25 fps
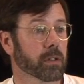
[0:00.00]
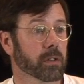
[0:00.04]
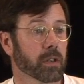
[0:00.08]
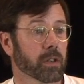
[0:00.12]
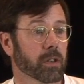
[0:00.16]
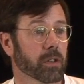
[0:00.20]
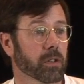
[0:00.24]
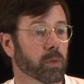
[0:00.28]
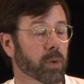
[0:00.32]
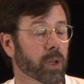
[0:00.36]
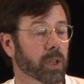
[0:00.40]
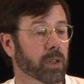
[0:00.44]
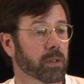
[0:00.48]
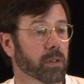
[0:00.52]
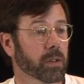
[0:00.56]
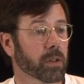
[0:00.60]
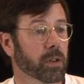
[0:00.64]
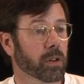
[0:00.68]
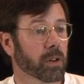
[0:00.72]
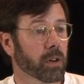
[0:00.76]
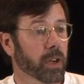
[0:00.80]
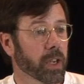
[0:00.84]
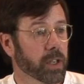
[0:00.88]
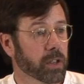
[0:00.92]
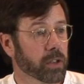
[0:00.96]
It is one of the
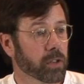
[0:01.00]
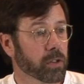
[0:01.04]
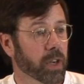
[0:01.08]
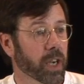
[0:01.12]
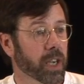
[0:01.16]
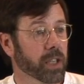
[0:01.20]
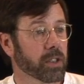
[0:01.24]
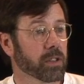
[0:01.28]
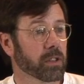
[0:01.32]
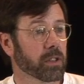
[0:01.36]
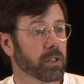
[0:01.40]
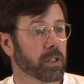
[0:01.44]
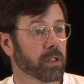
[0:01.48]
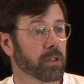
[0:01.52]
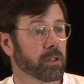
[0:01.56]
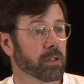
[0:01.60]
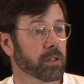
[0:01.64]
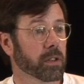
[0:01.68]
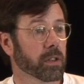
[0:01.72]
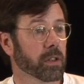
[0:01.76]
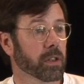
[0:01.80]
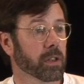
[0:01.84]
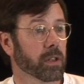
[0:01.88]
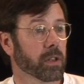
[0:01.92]
great tragedies